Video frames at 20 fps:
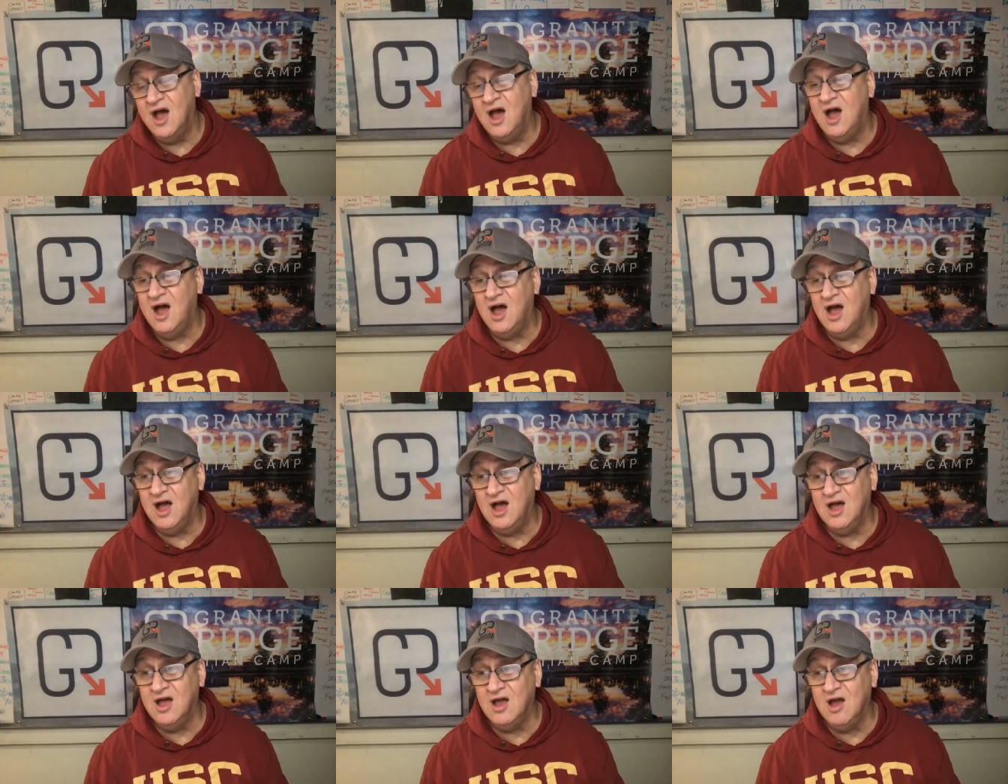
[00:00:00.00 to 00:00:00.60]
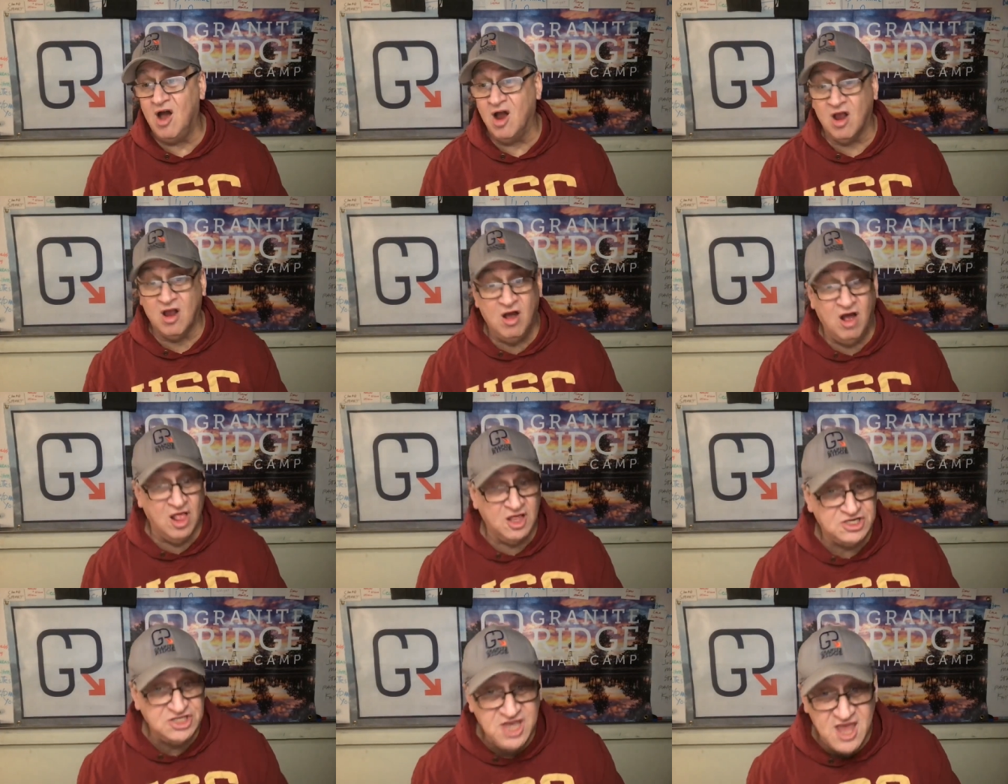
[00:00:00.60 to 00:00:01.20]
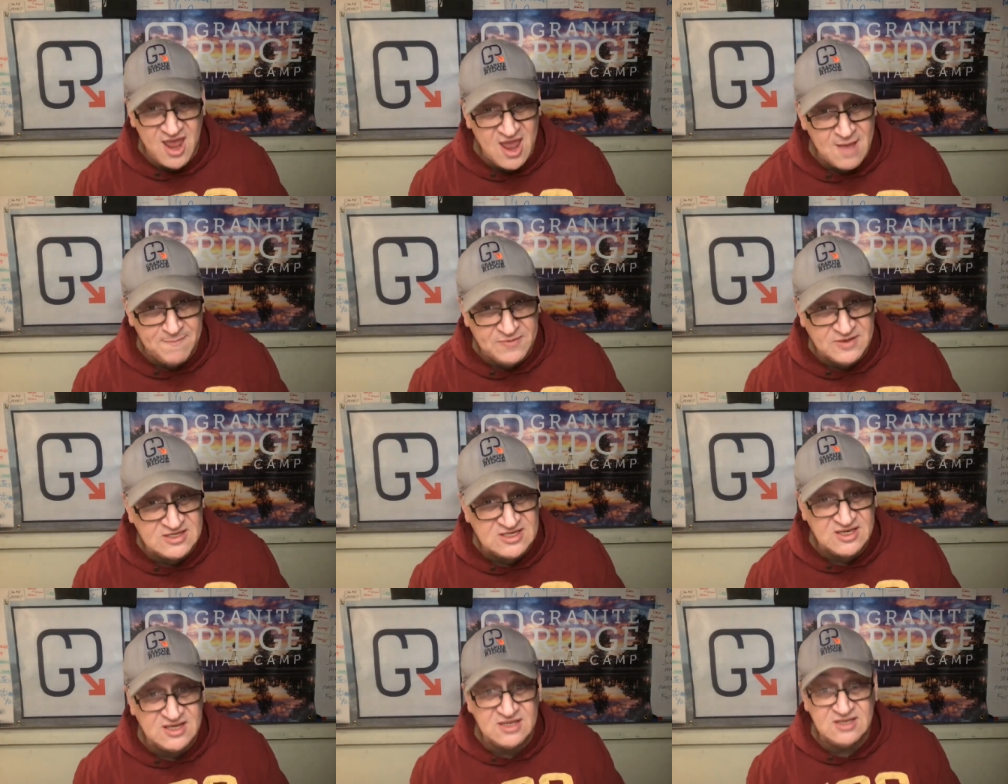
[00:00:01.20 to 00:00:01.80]
uh, our college
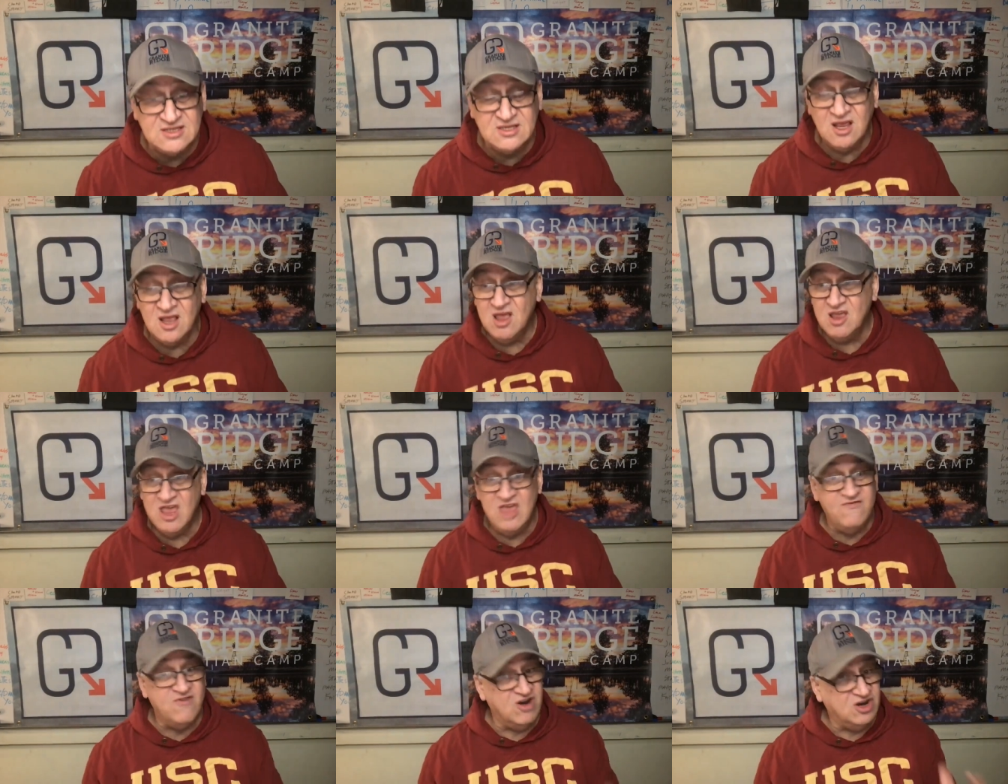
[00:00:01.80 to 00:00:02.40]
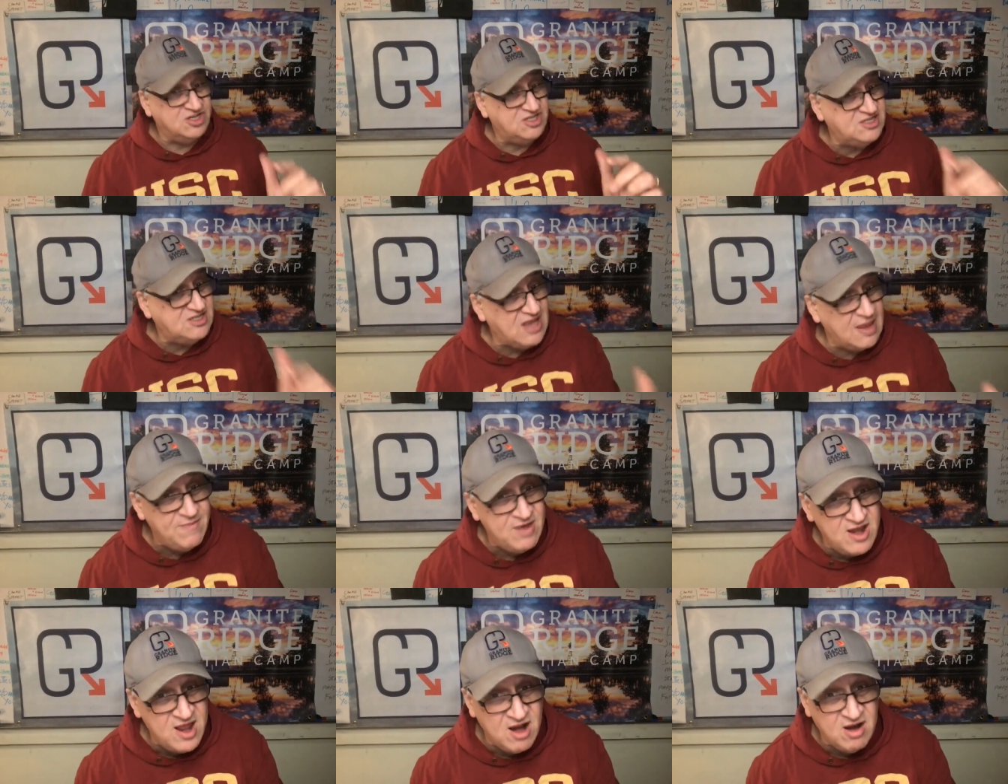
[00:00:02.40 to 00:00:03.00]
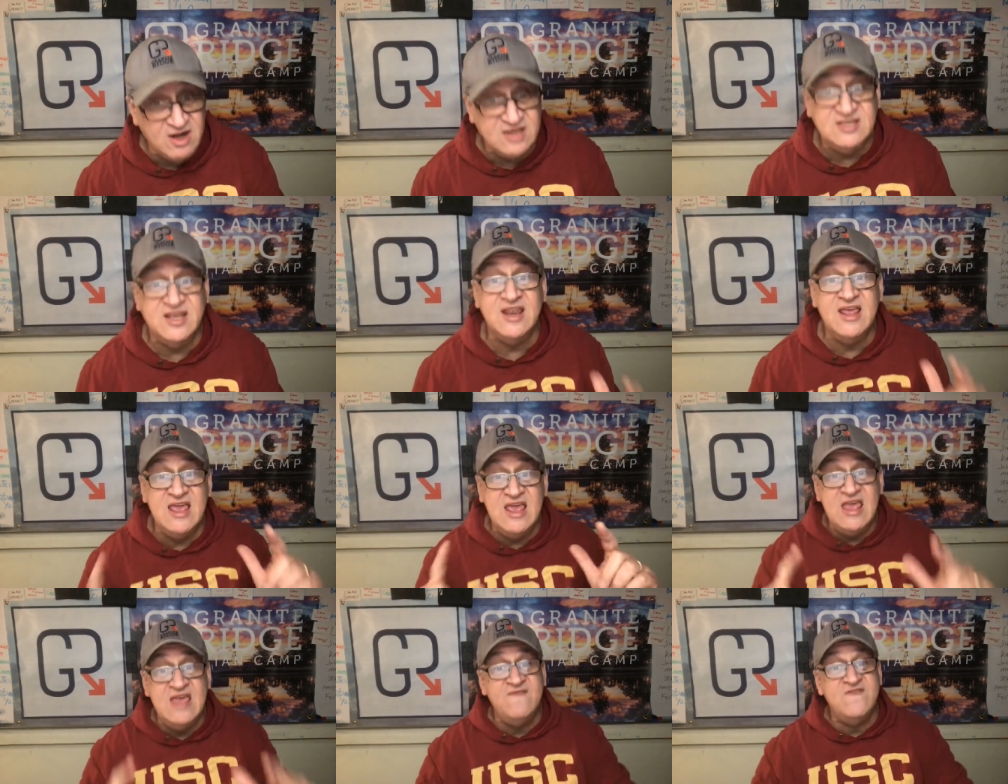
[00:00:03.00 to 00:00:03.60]
campuses, even our seminaries,
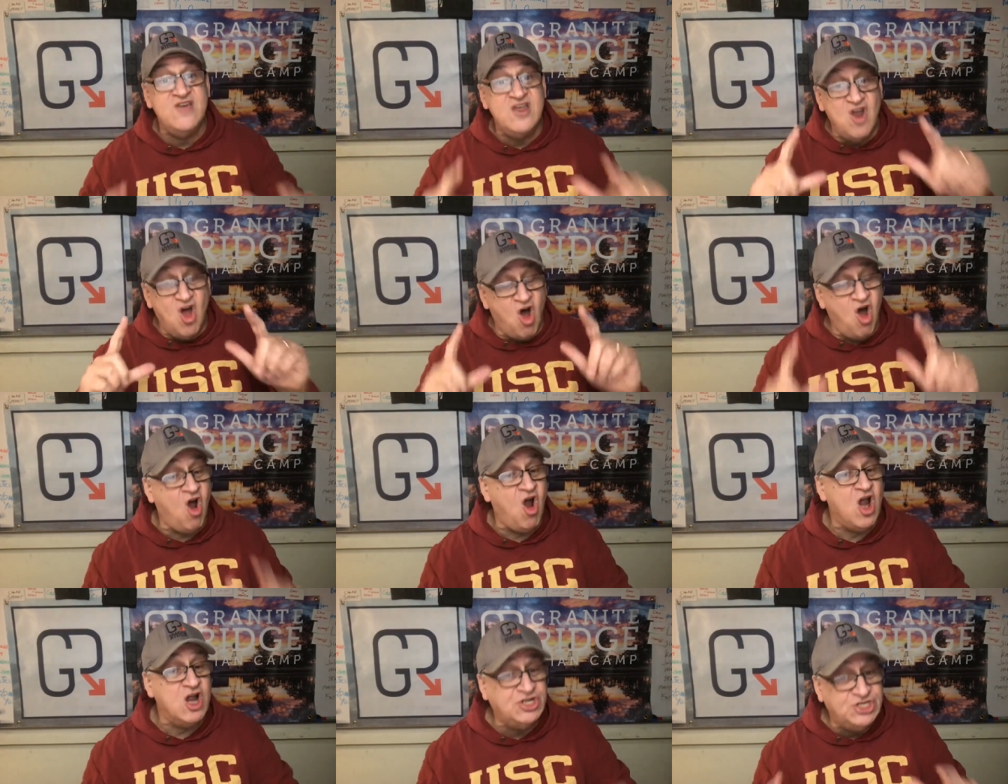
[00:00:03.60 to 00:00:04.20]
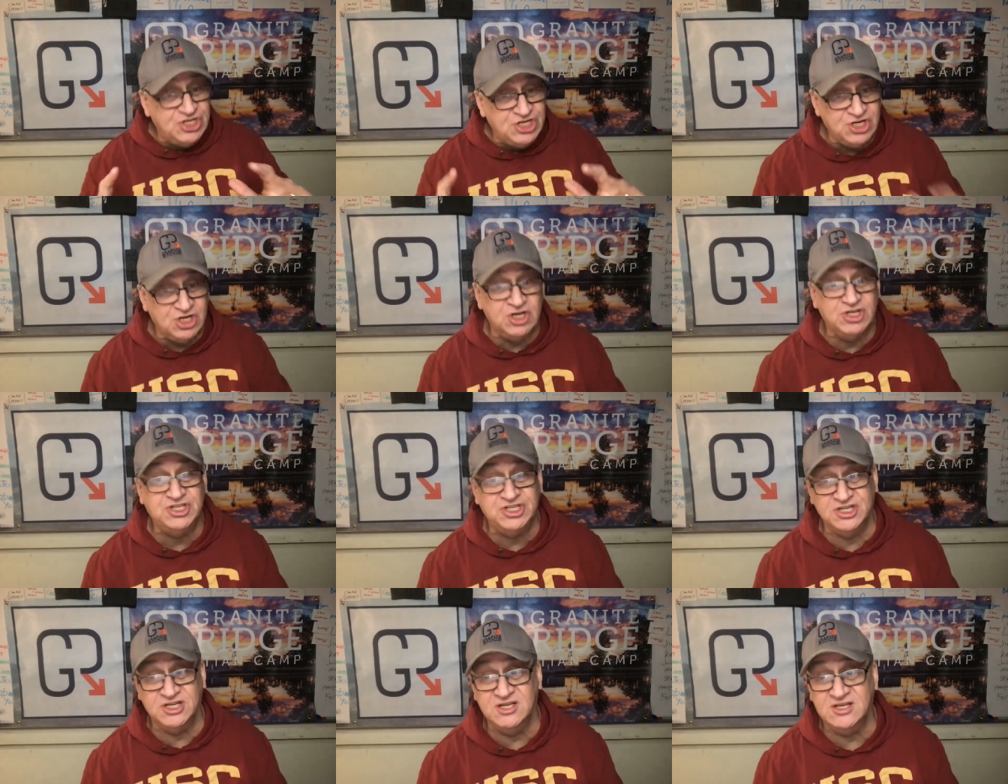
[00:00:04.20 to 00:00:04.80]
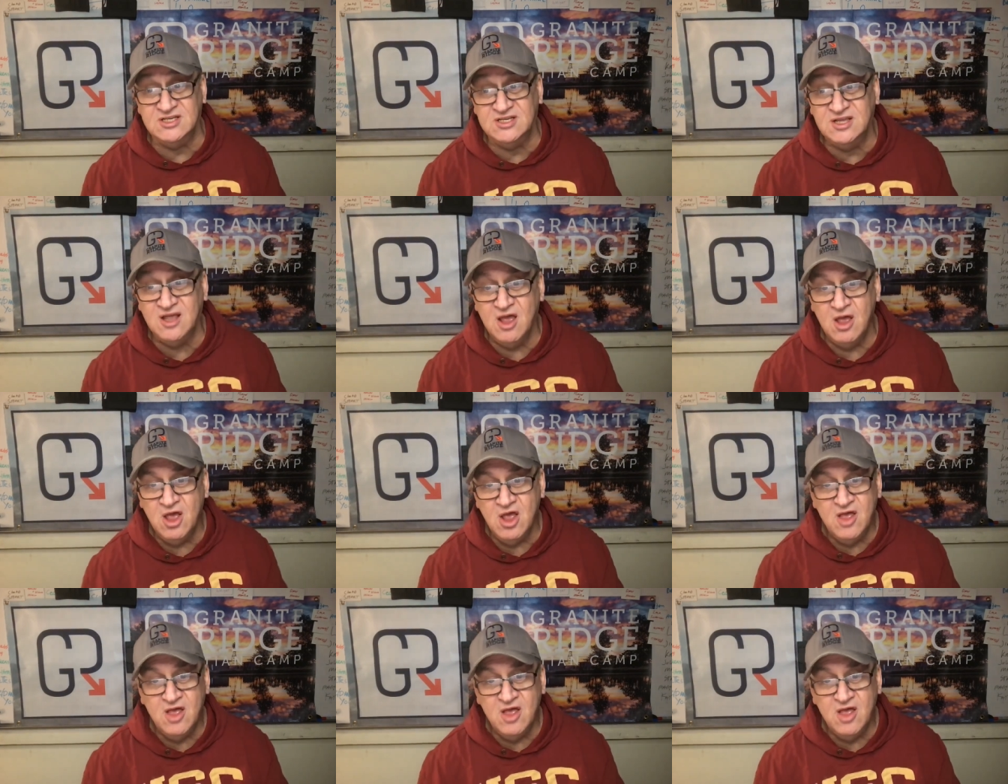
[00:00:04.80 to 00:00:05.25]
and even our churches,